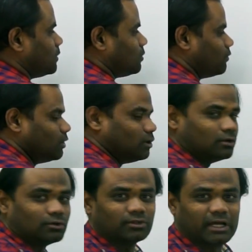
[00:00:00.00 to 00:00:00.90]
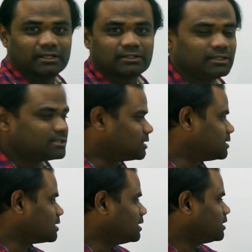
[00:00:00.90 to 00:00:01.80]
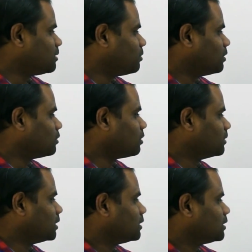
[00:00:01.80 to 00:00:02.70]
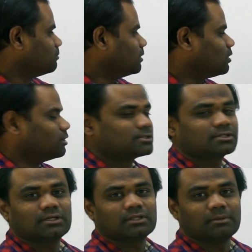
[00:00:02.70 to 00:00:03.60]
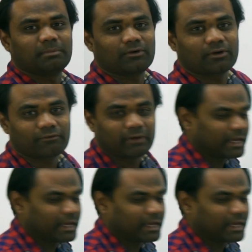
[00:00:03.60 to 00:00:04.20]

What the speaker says: Now we all know that this is a linear polynomial because the power of